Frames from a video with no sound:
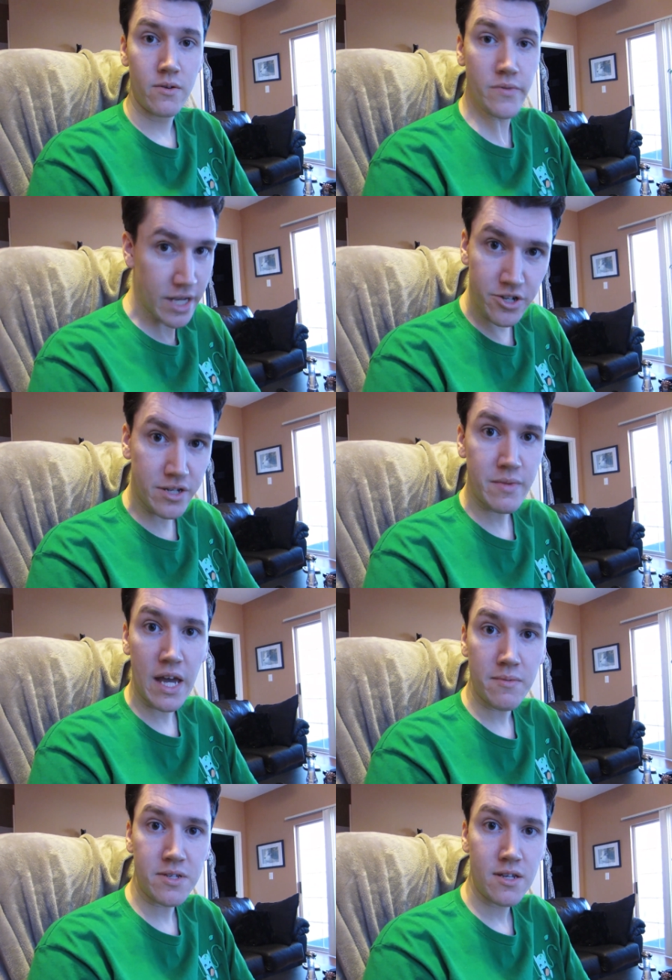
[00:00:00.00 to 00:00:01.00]
We'll send you some
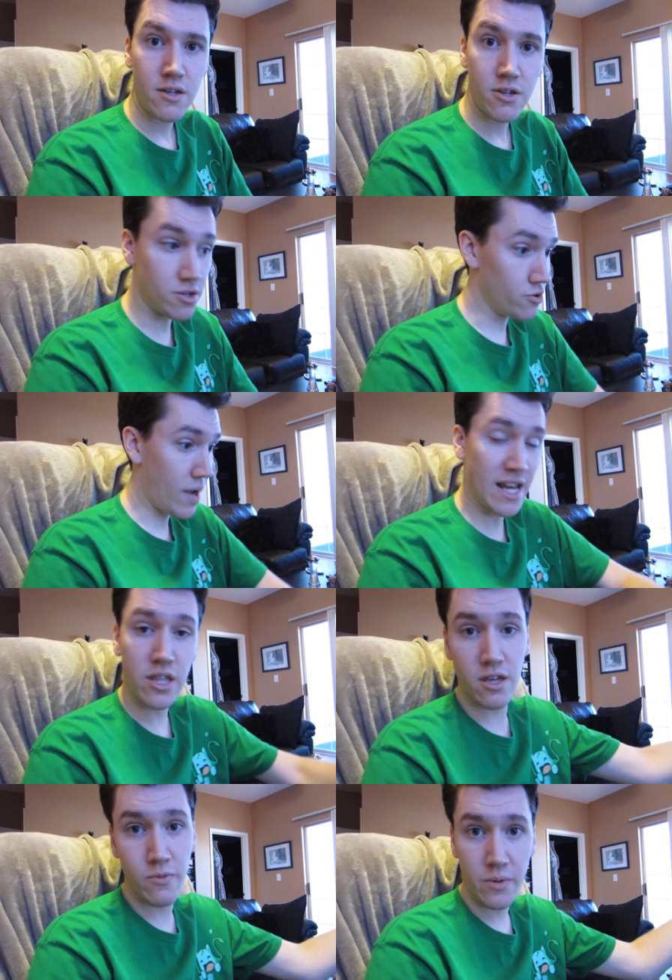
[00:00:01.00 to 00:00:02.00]
games. You can do
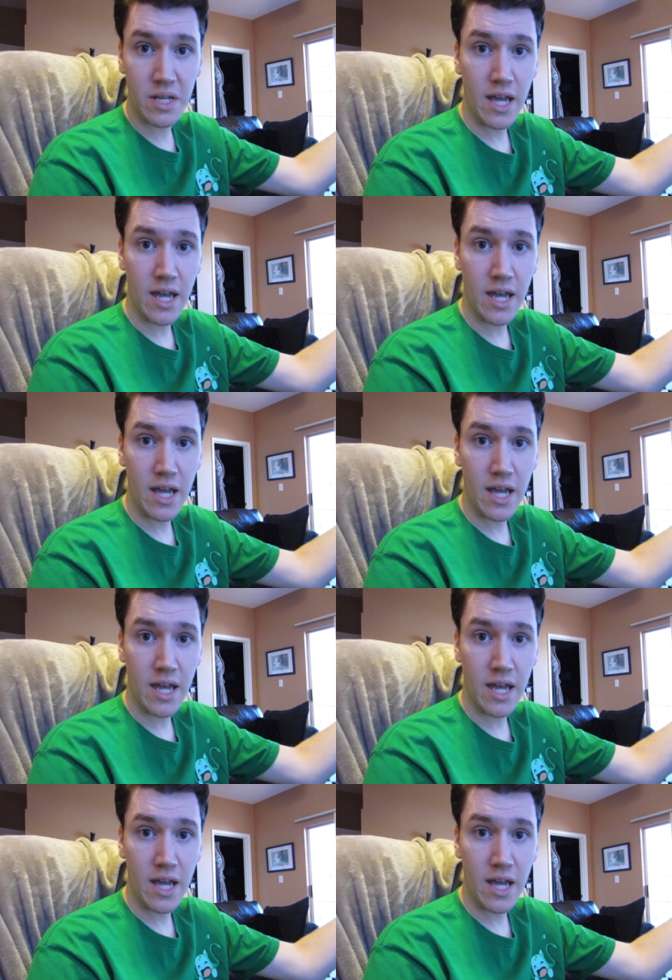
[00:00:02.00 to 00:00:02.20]
anything you want with the